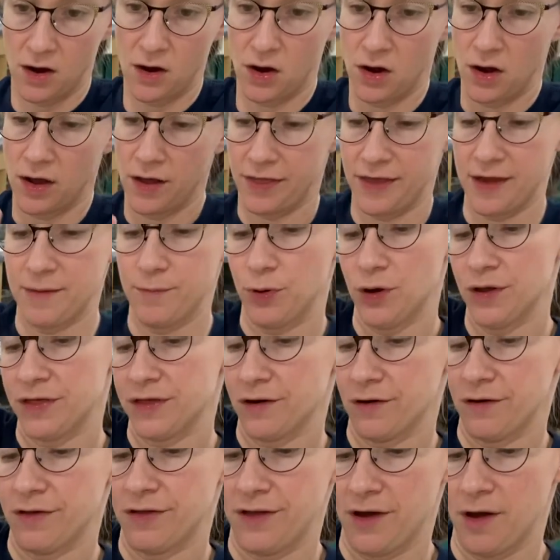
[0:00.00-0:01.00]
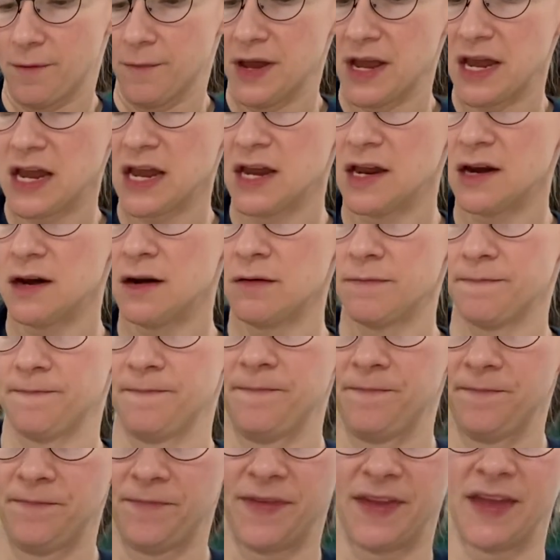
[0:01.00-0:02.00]
they put their thumb in
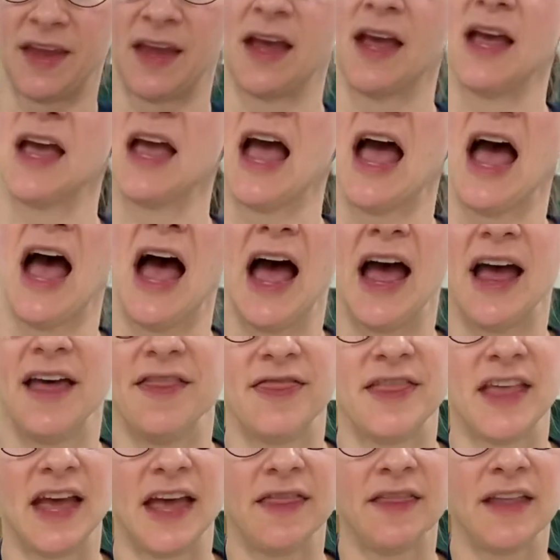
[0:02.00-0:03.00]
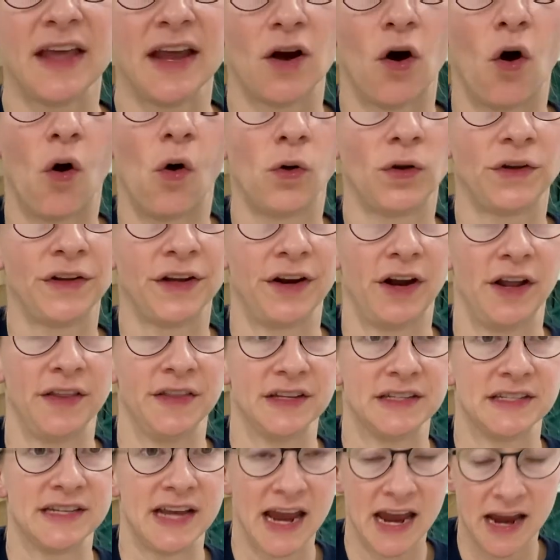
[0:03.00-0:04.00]
and then they hold it on the
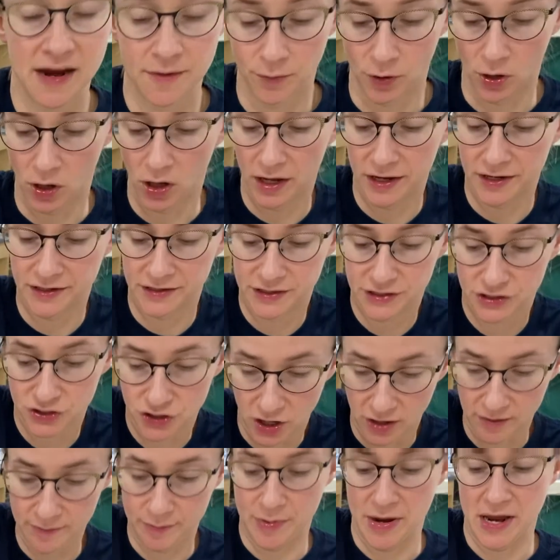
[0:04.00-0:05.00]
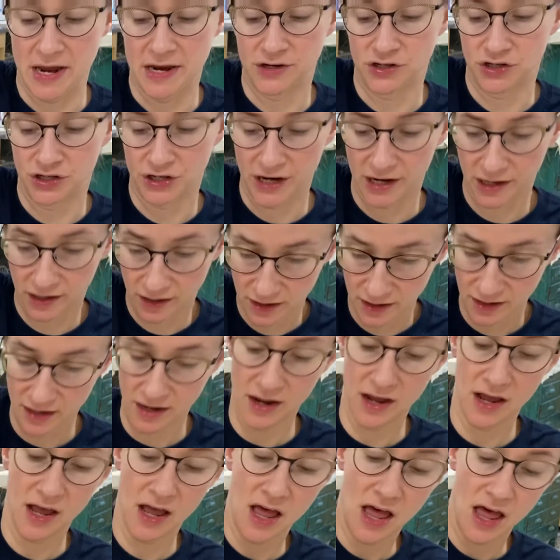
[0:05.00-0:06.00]
table and start pinching.
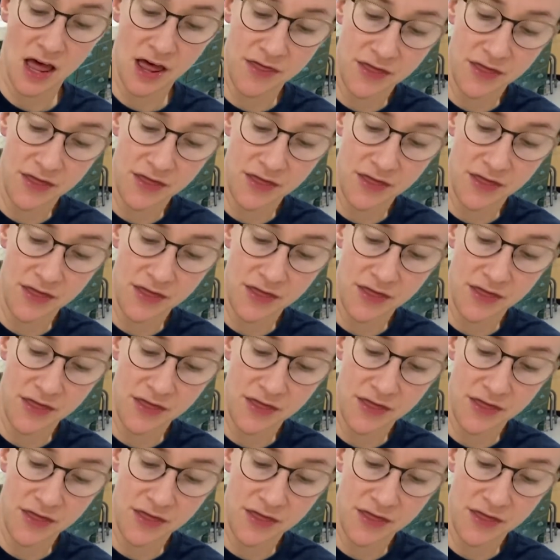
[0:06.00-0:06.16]
The